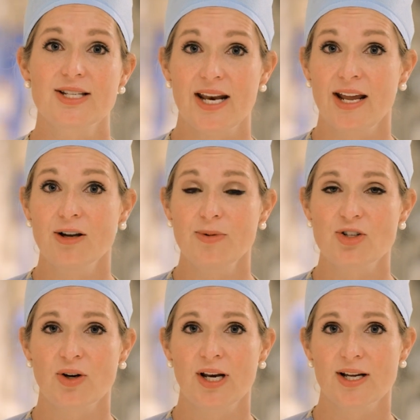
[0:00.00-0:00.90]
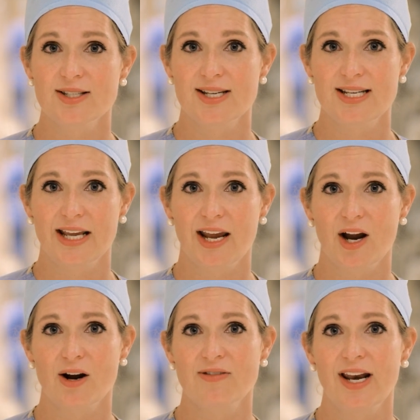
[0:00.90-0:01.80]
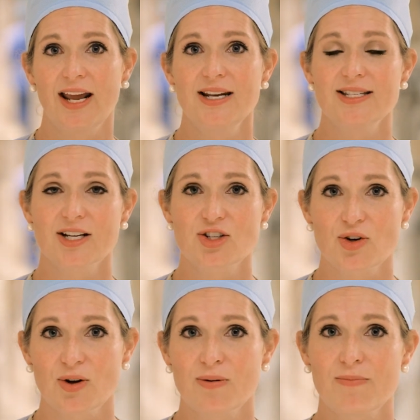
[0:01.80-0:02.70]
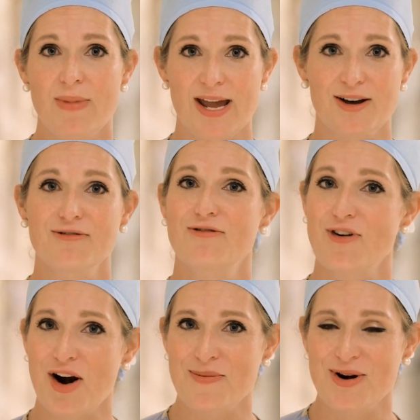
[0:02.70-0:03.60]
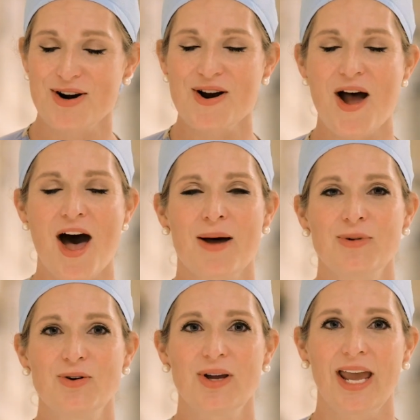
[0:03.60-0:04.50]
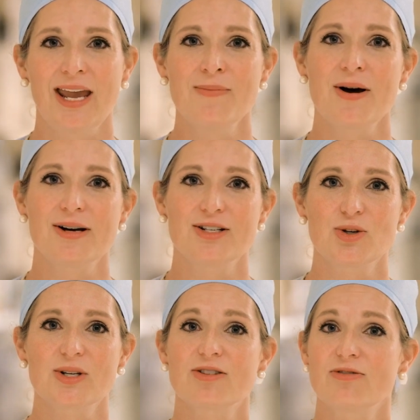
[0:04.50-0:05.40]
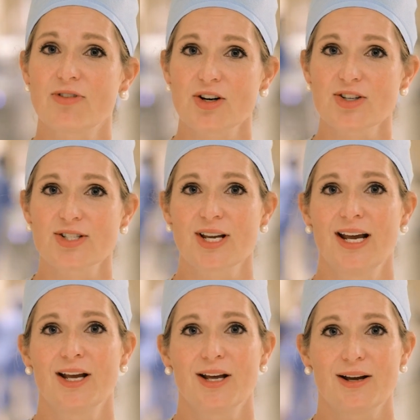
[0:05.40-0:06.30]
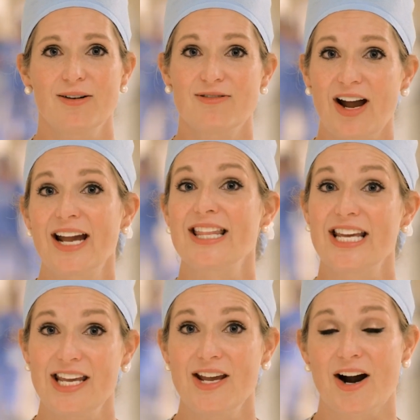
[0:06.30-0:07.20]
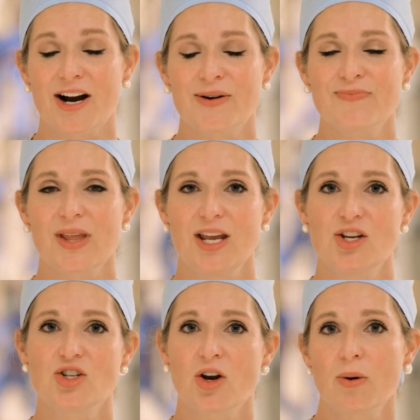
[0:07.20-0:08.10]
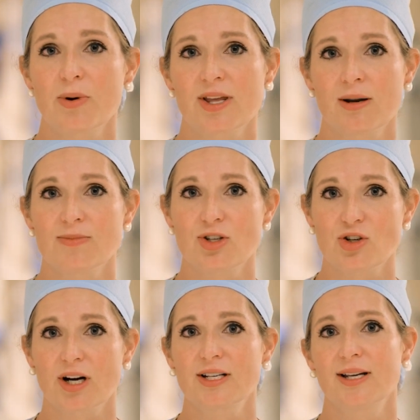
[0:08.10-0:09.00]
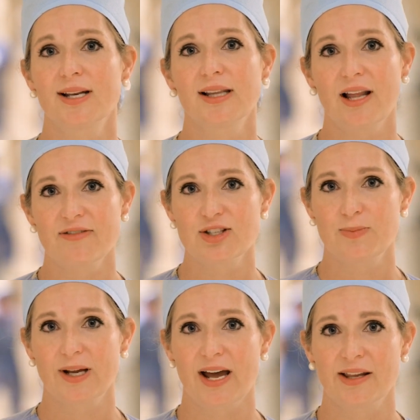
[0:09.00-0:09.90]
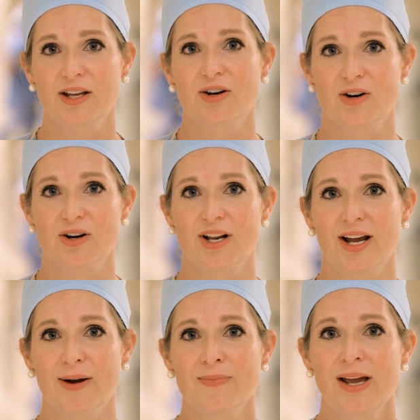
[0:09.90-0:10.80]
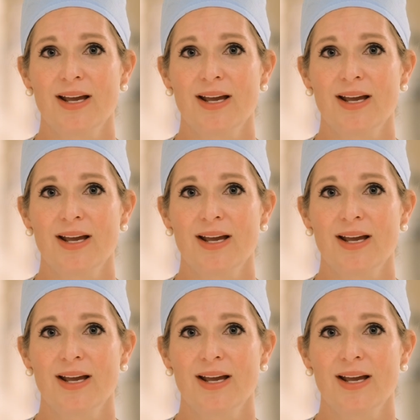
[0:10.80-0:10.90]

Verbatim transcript: Today, you'll be joining us to take care of an 86 year old male farmer um, who came to us first via the ER. He showed up with an obstructed left spigelian hernia.